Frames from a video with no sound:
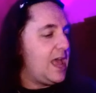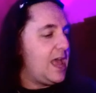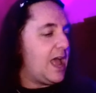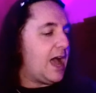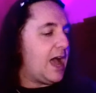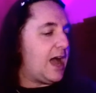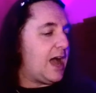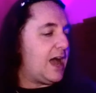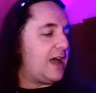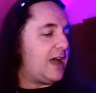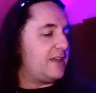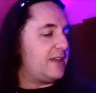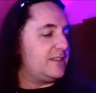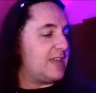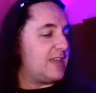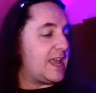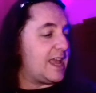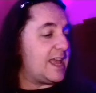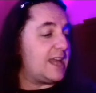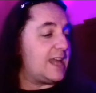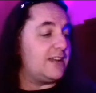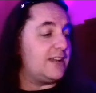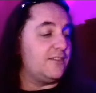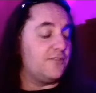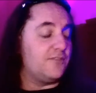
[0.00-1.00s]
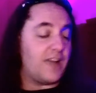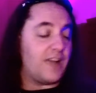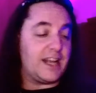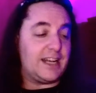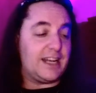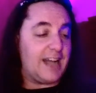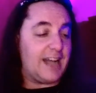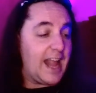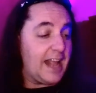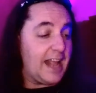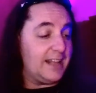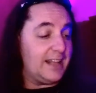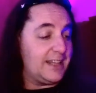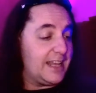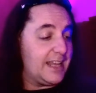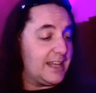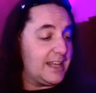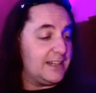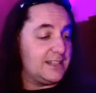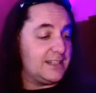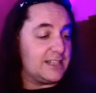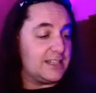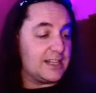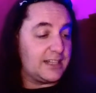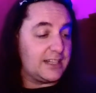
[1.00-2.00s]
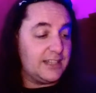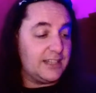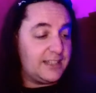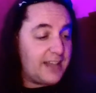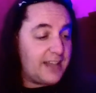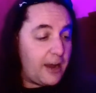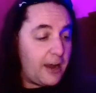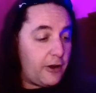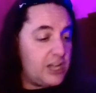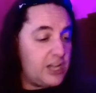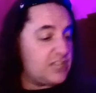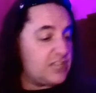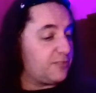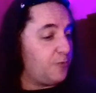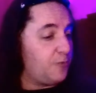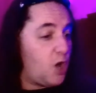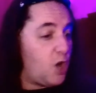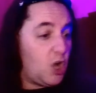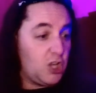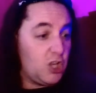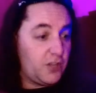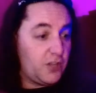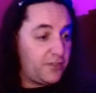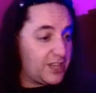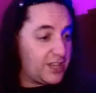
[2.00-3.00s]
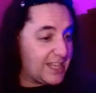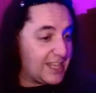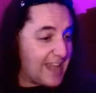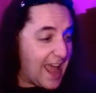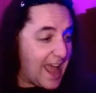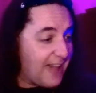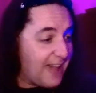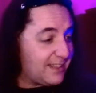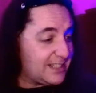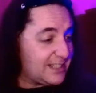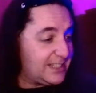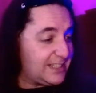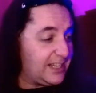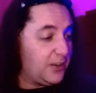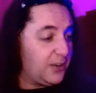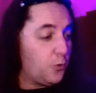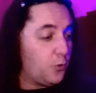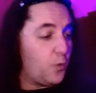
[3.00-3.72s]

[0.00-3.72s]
They had invited alien dignitaries from all over the galaxy to